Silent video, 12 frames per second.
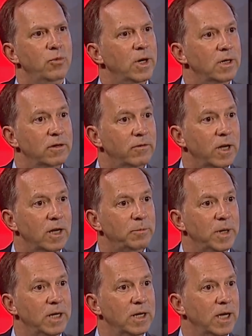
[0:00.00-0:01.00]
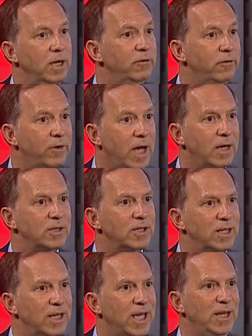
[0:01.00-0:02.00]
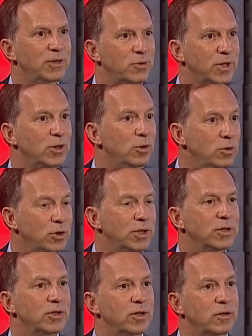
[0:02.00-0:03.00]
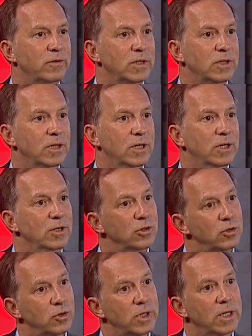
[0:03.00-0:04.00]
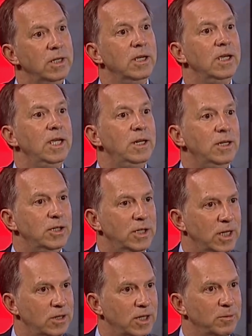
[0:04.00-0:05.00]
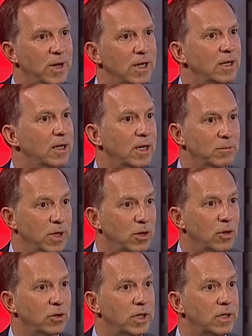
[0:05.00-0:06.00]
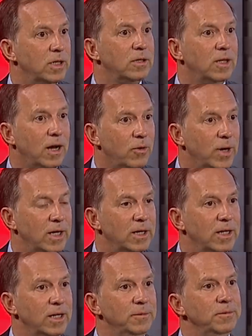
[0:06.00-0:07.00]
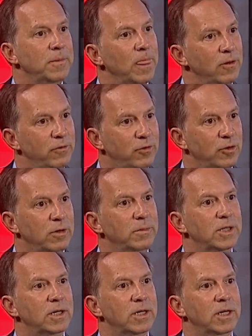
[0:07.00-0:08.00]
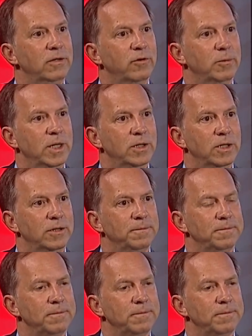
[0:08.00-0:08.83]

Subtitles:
we are developing a fast case resolution service so that the initiating bank can be contacted directly for the missing information.